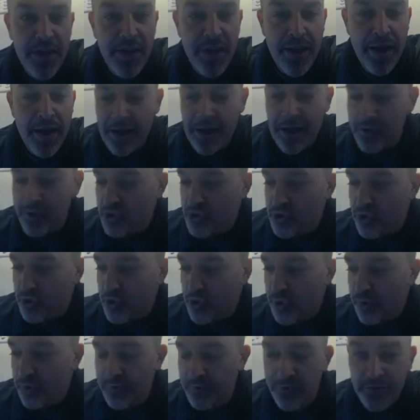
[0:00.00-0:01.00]
I'll show you
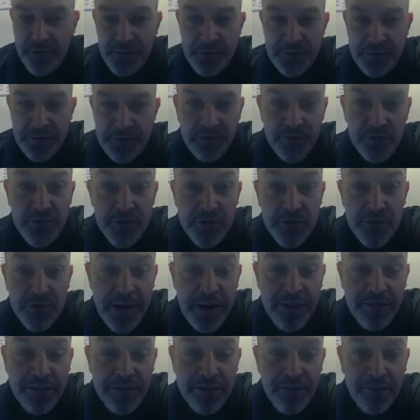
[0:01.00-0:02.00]
a few
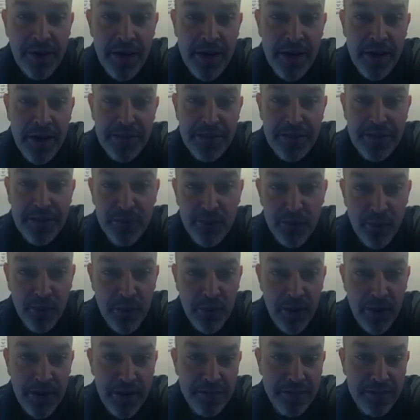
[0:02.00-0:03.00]
spots where I need to
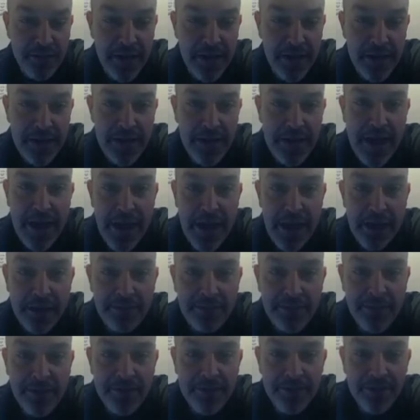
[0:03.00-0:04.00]
erase, but I can't
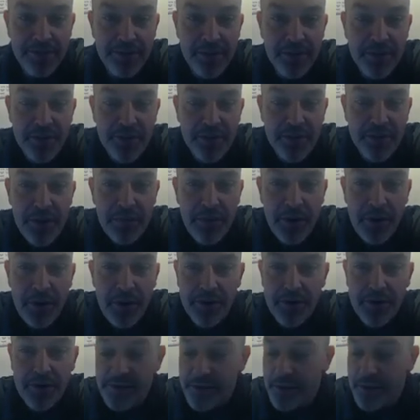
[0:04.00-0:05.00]
because I'm going to draw a
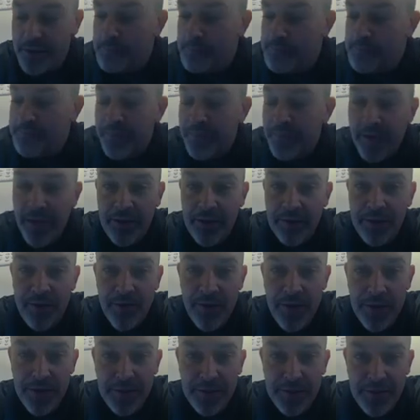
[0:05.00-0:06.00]
marker. So I'll go
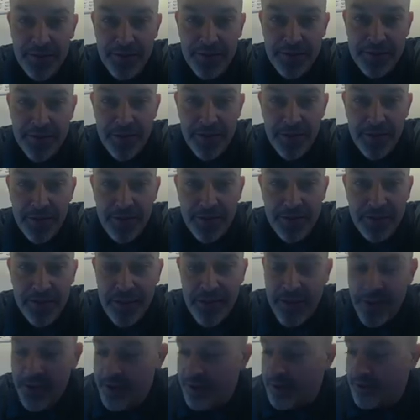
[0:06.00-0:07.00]
ahead and get started.
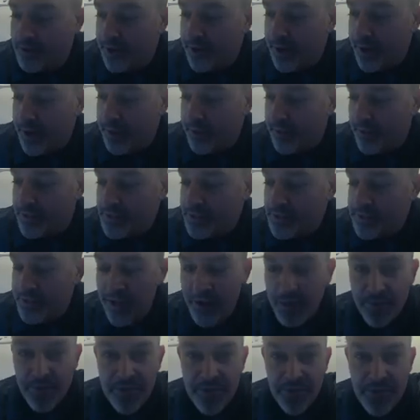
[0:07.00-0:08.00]
Let's
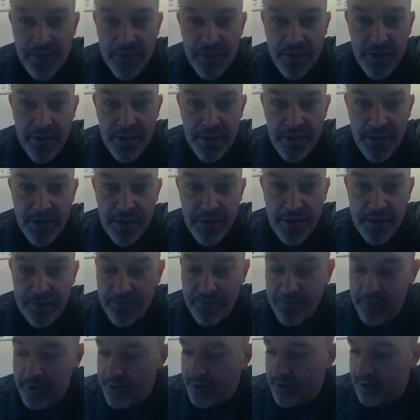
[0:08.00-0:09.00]
start with the head of
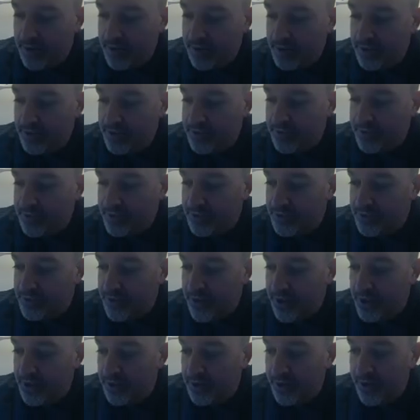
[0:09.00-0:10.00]
the character, and we'll
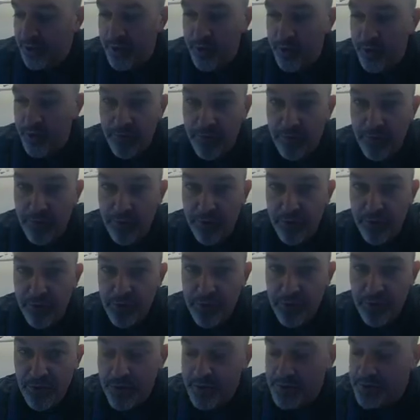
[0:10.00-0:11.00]
draw an oval
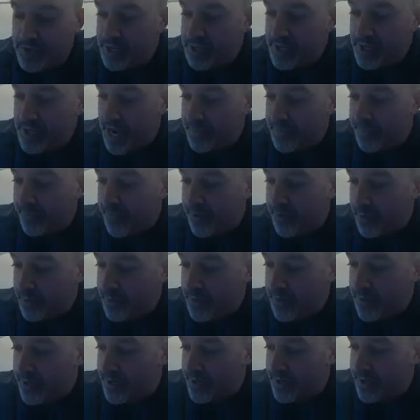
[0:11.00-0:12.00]
towards the top of our
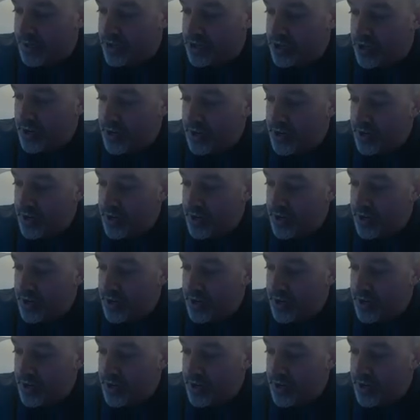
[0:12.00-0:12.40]
page.